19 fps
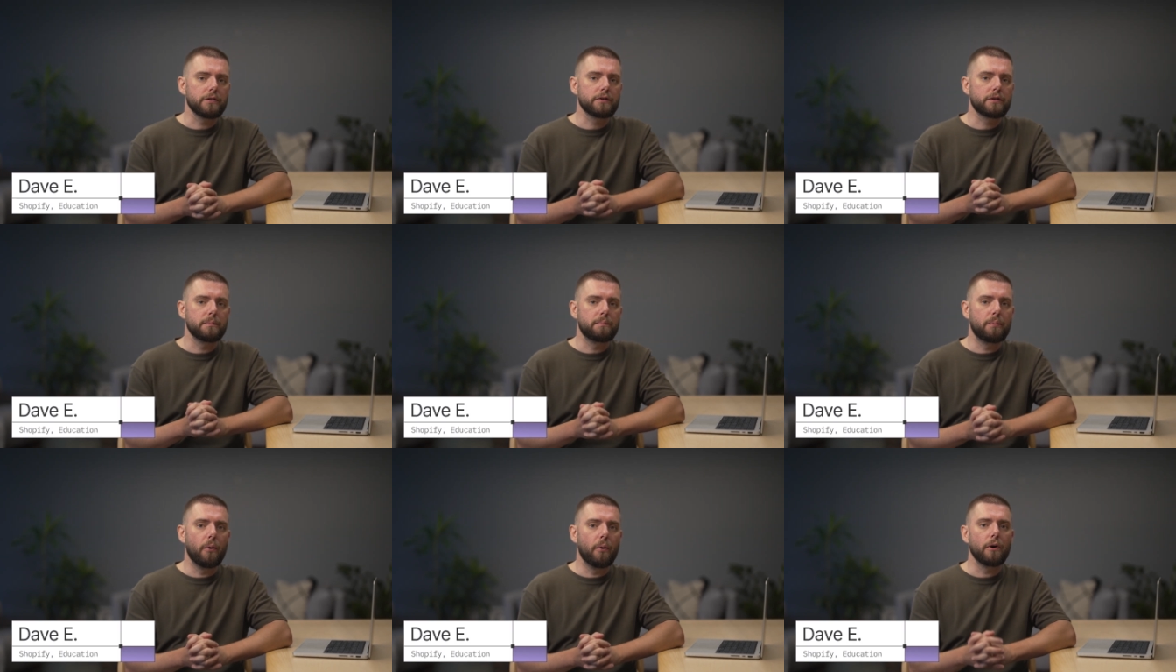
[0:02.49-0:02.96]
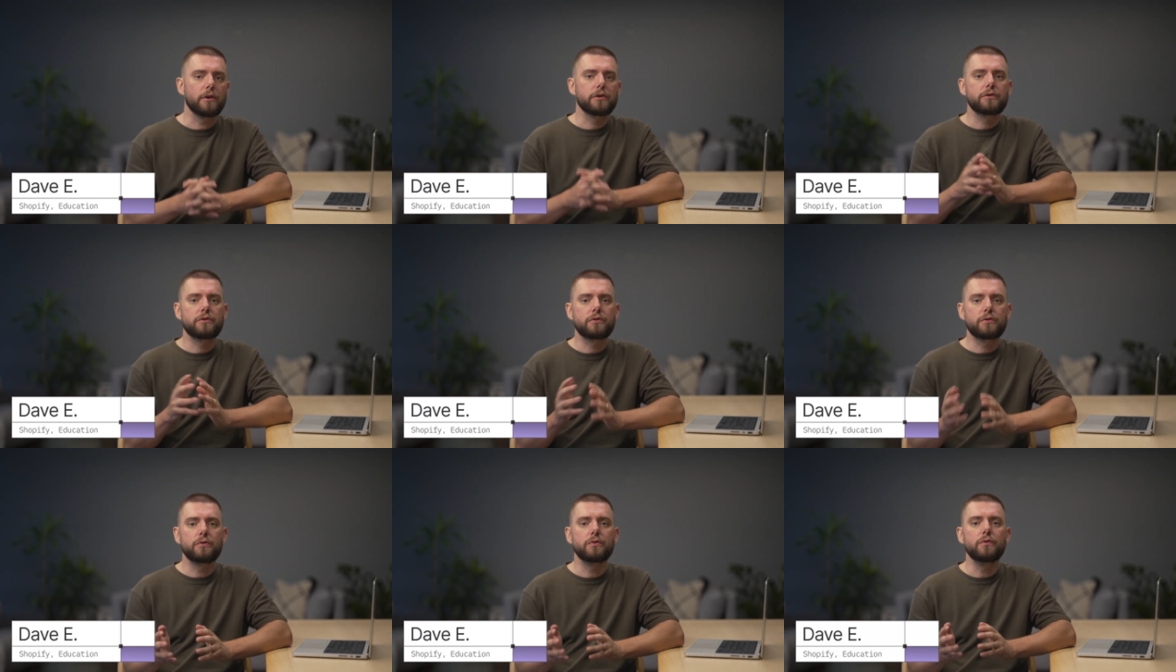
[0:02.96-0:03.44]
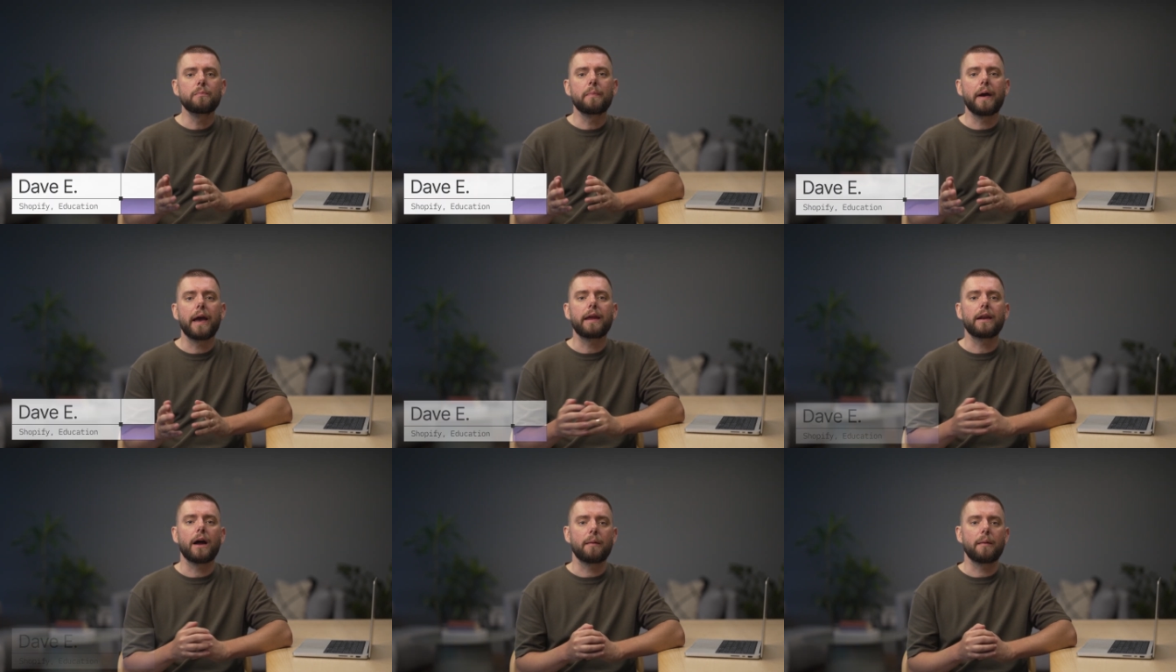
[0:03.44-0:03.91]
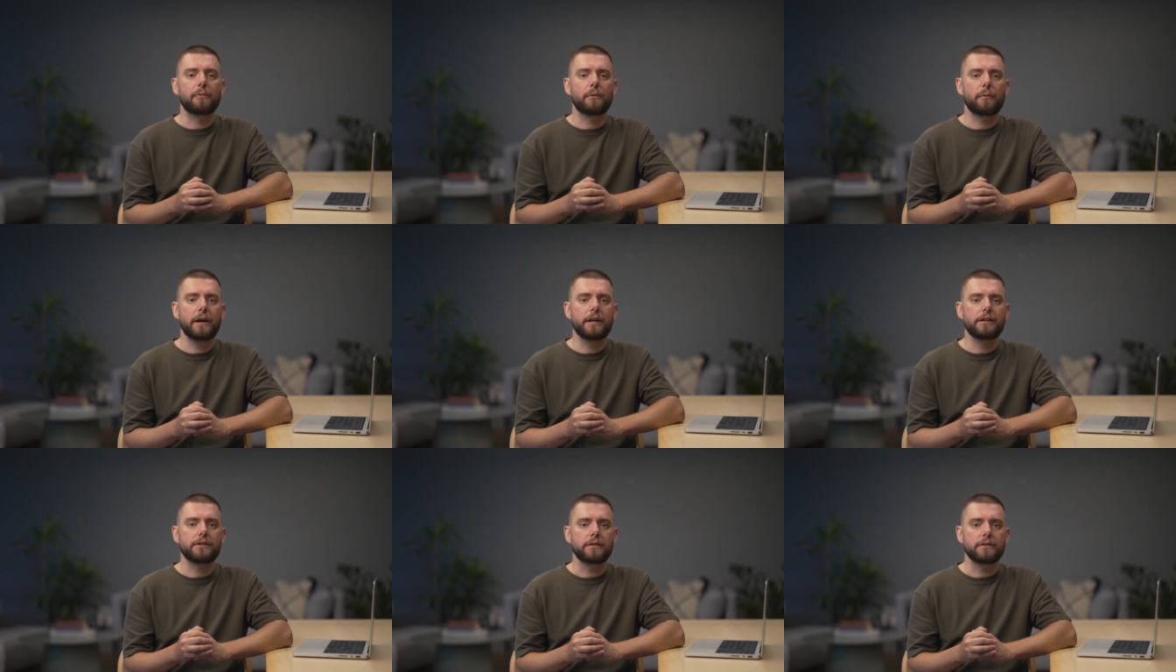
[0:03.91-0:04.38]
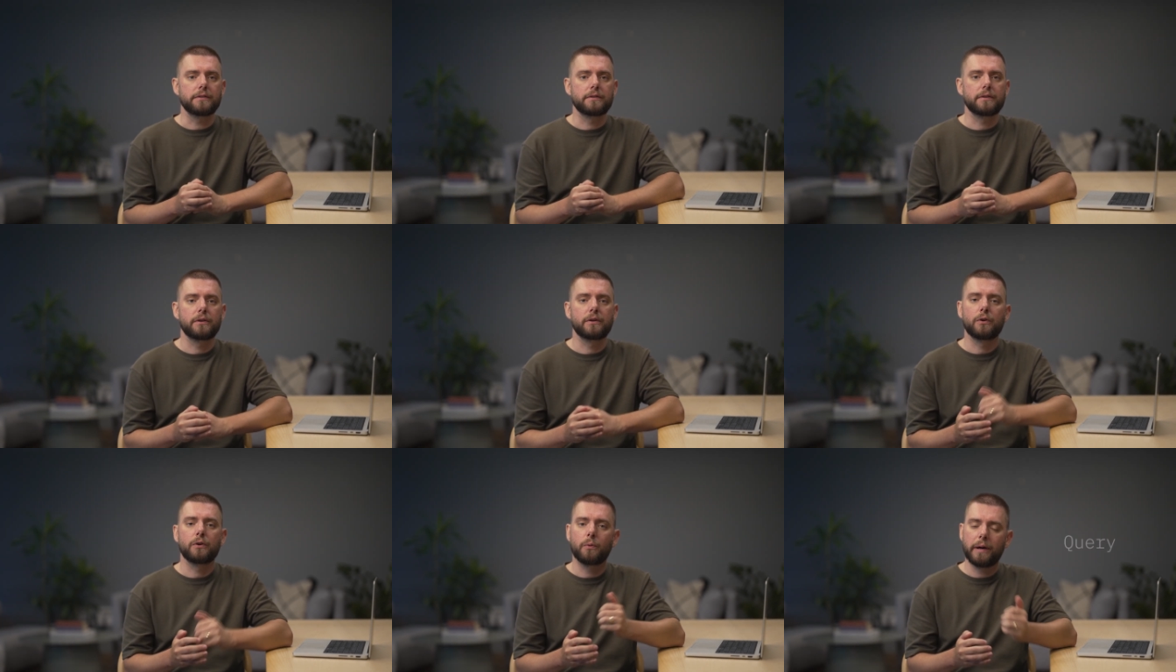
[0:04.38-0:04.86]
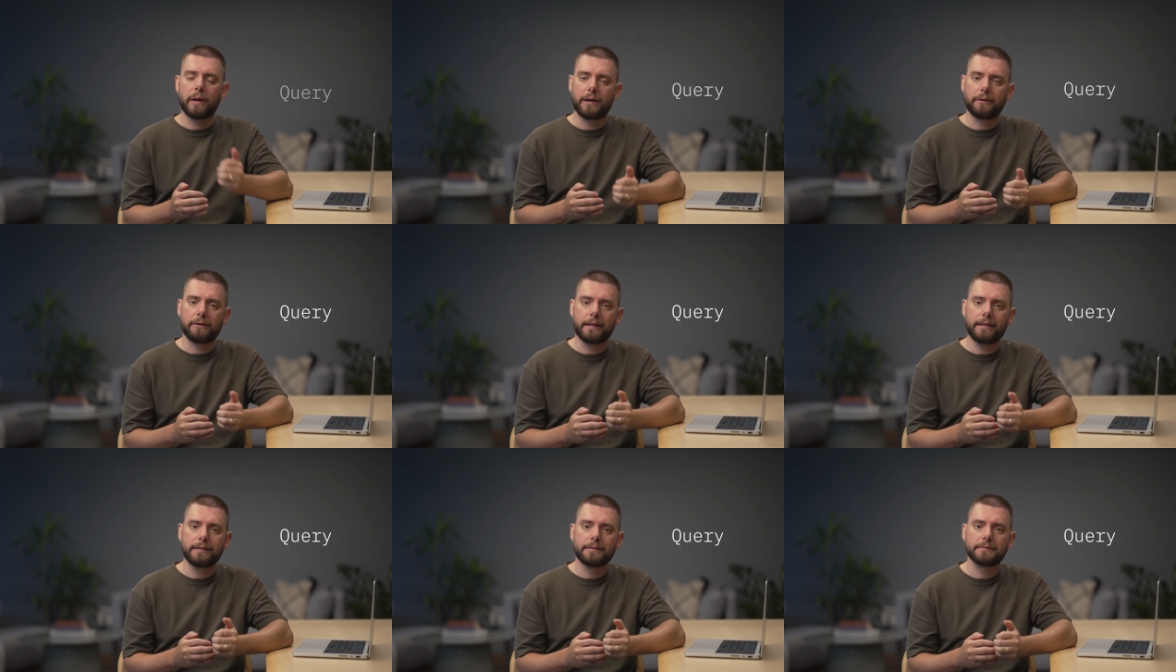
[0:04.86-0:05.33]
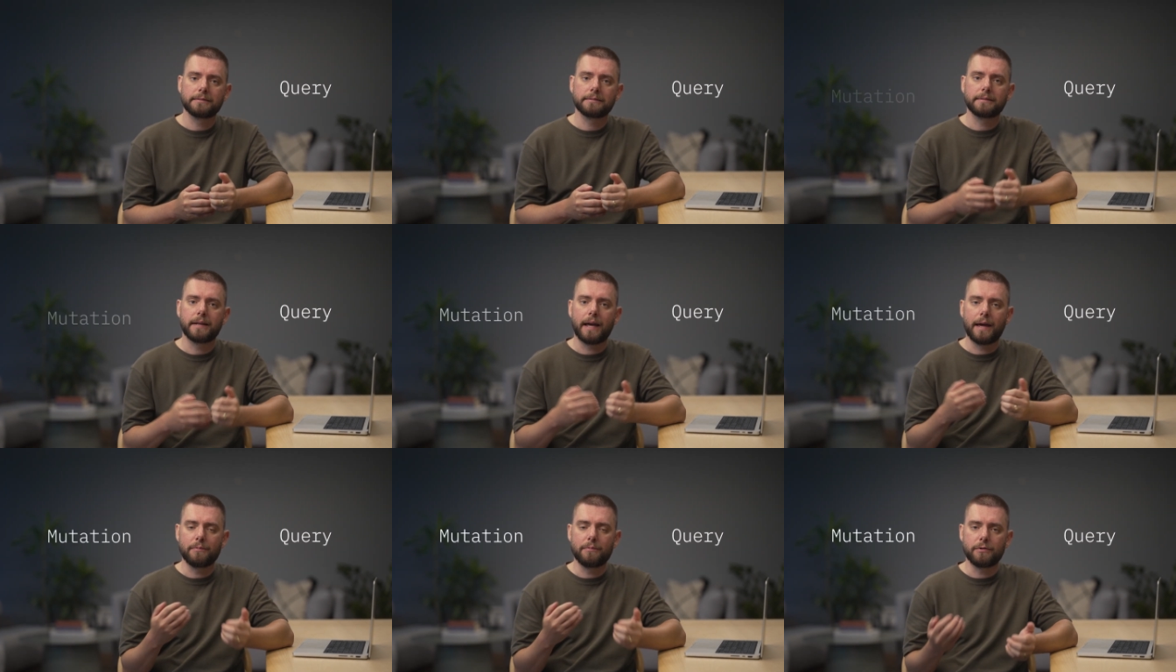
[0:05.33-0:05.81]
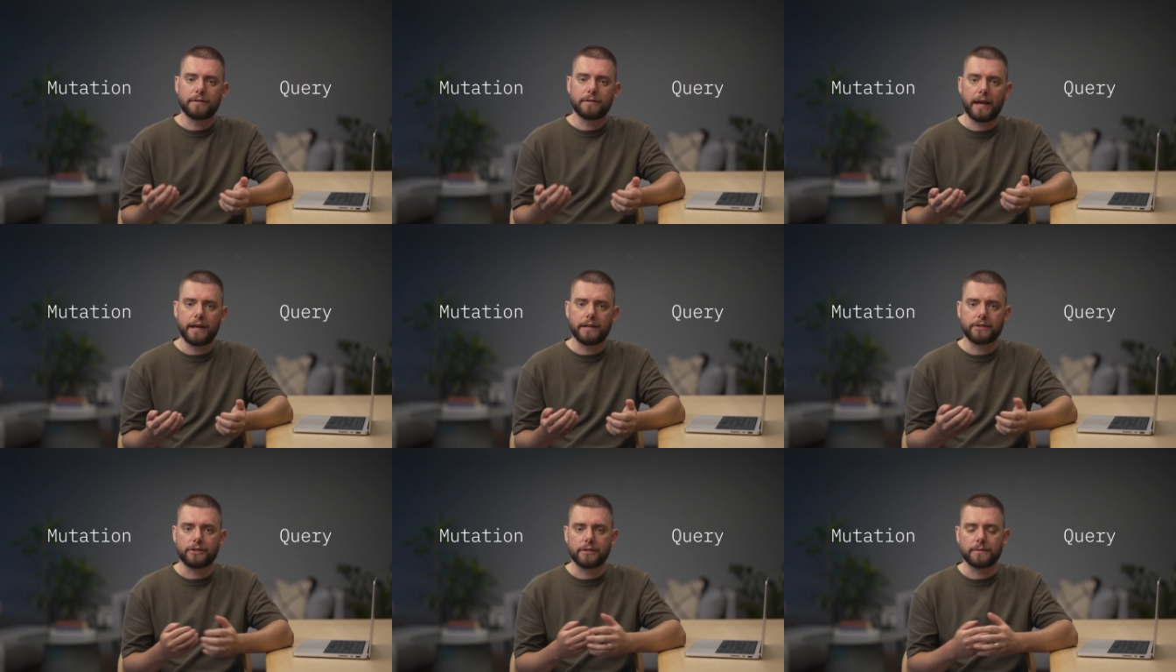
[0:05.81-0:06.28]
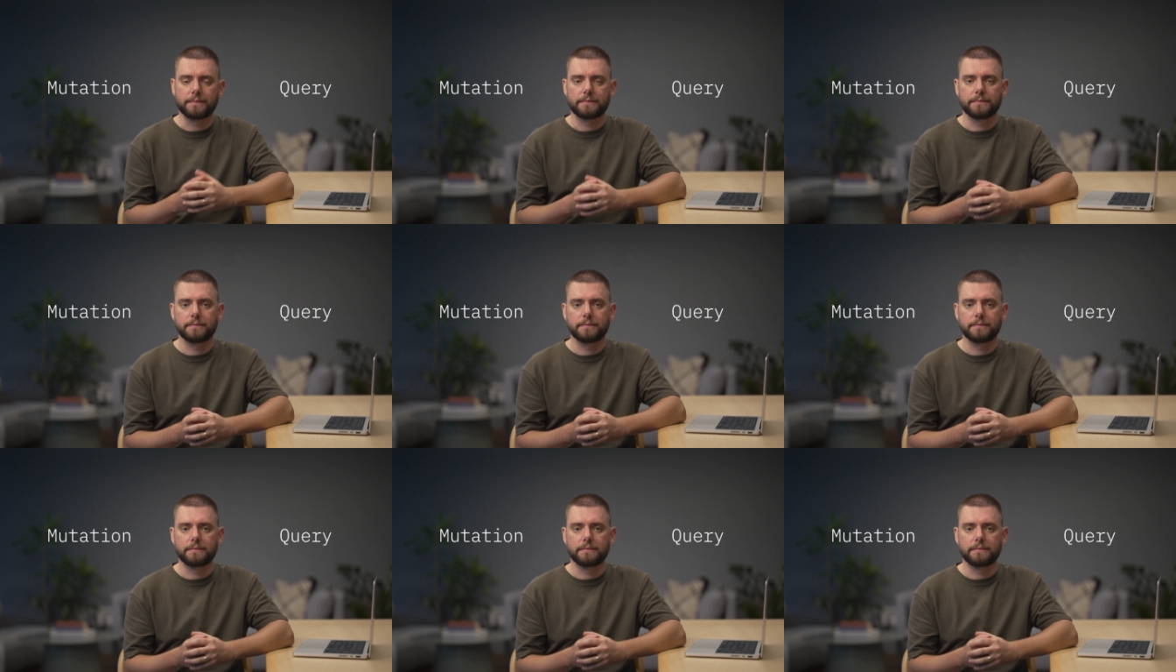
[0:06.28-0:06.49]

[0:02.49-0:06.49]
supports two main operations, query and mutation.